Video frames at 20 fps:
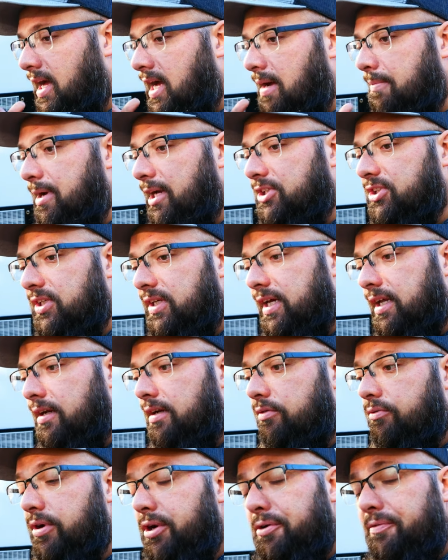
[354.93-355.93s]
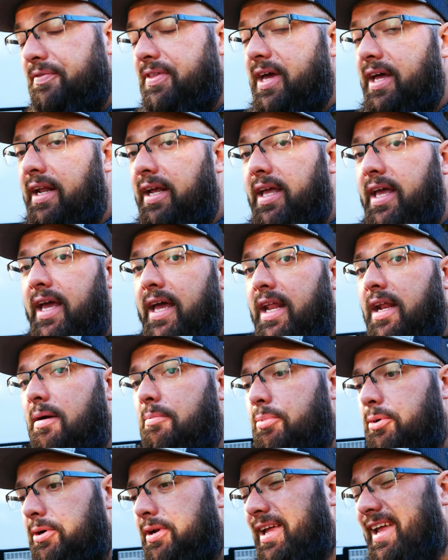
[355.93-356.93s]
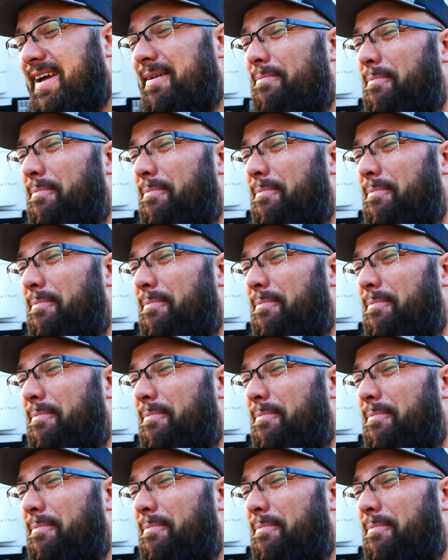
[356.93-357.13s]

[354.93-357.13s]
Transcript: I'm actually getting rid of that and I'm putting a